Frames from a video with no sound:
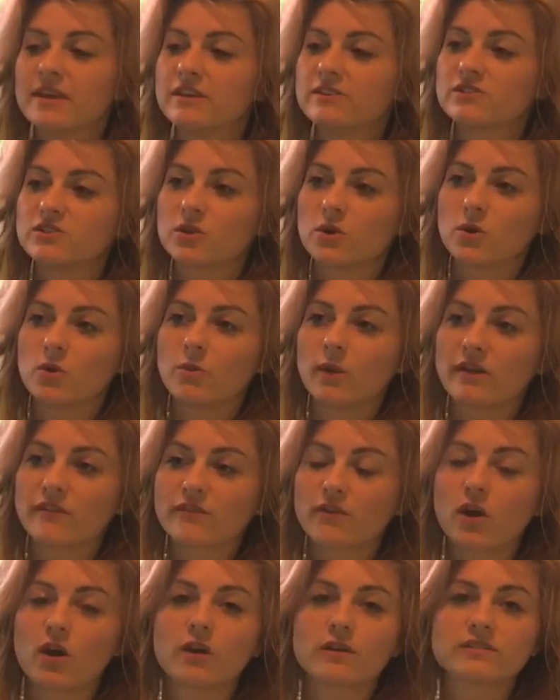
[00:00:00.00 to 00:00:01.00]
So my
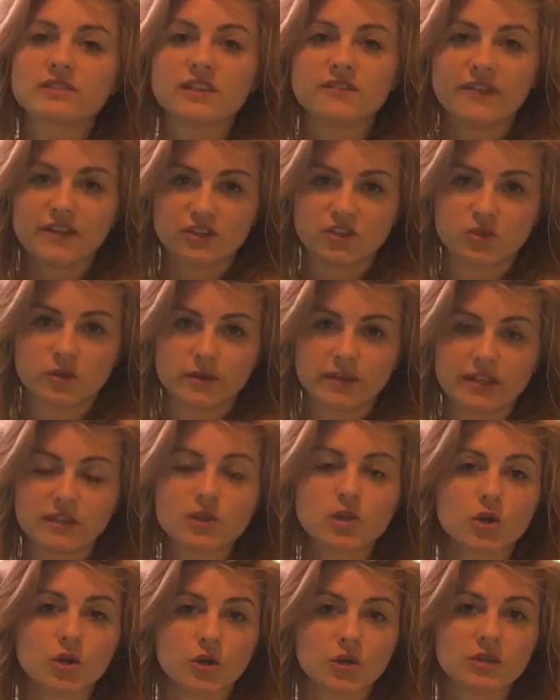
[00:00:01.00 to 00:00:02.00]
frogs eventually
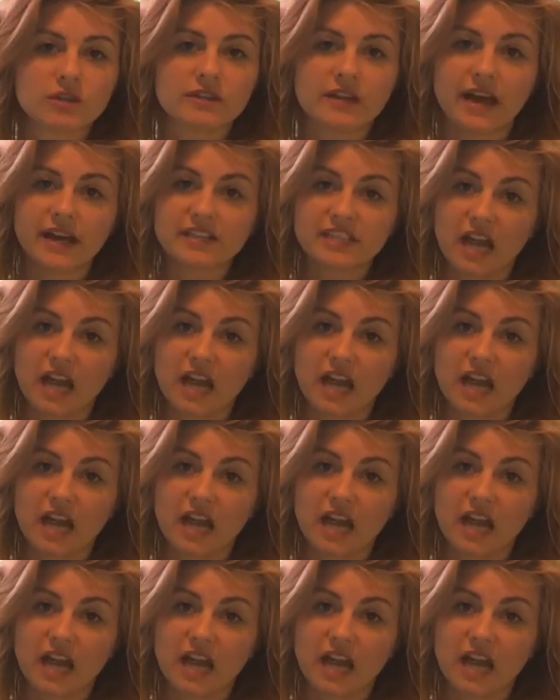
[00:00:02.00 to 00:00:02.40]
learned that